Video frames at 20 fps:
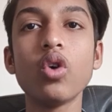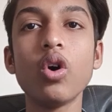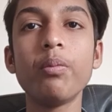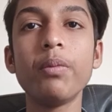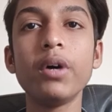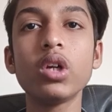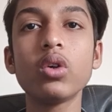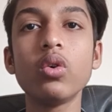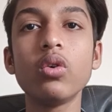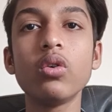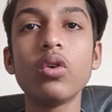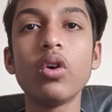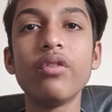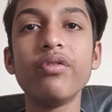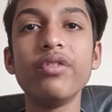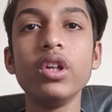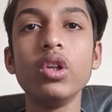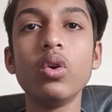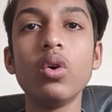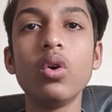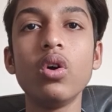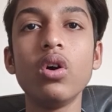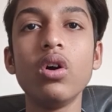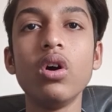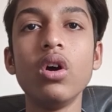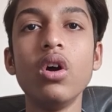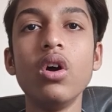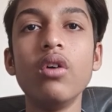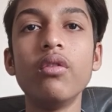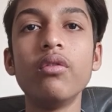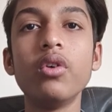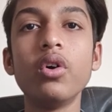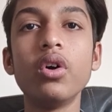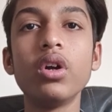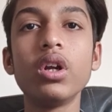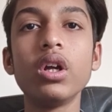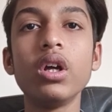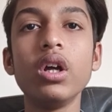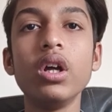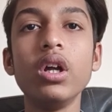Copper Co. Coffee known
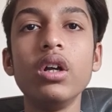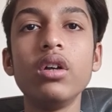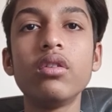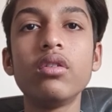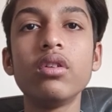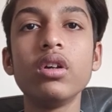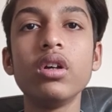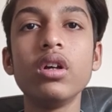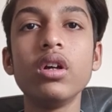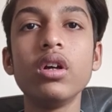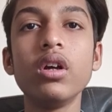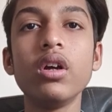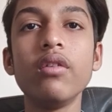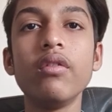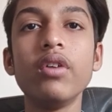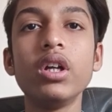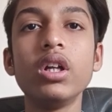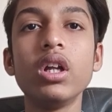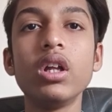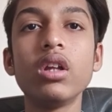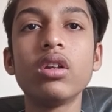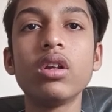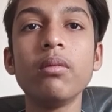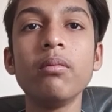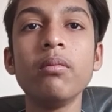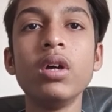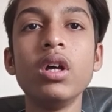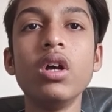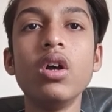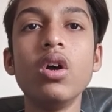for its witnessum